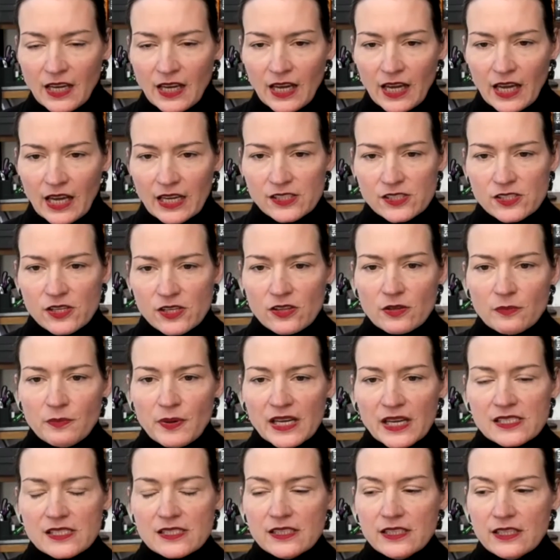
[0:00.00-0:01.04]
And so the
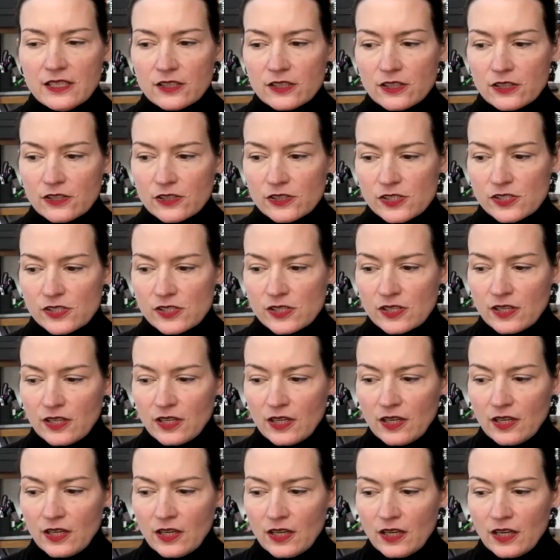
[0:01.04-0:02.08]
best leaders,
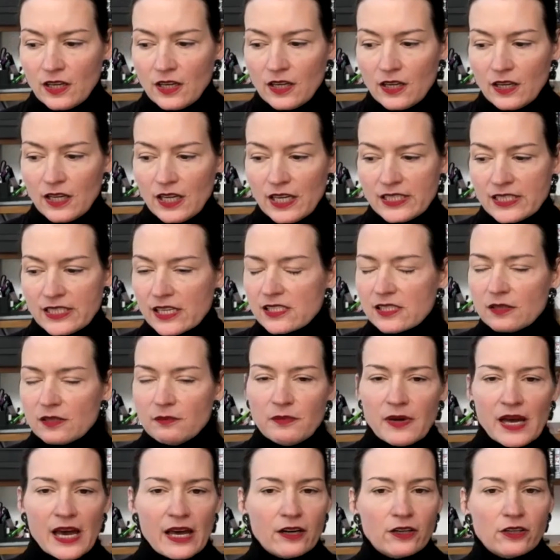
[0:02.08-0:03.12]
it doesn't
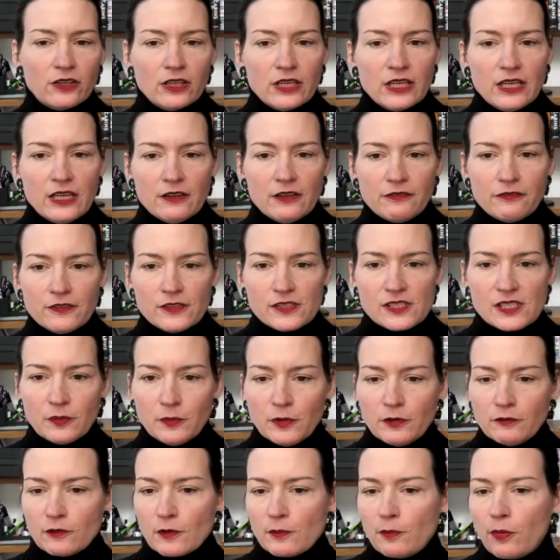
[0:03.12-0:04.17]
matter if
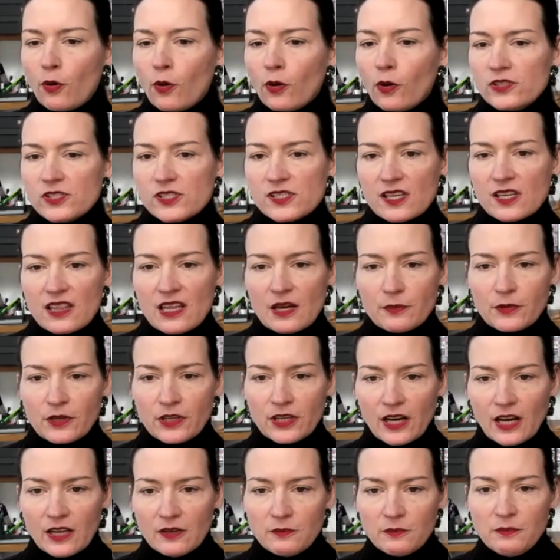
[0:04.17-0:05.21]
someone reports to them or
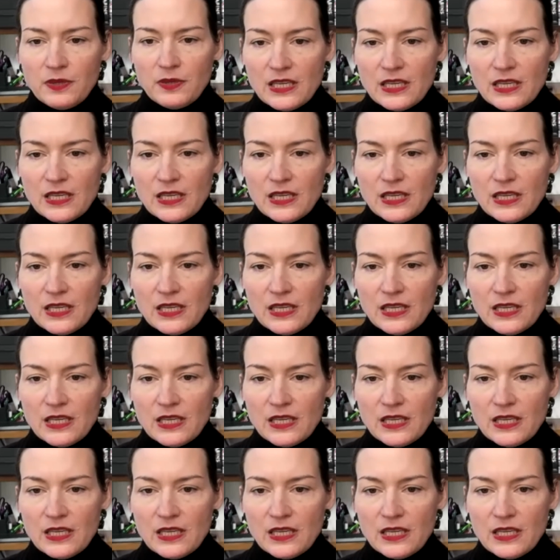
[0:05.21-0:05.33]
not,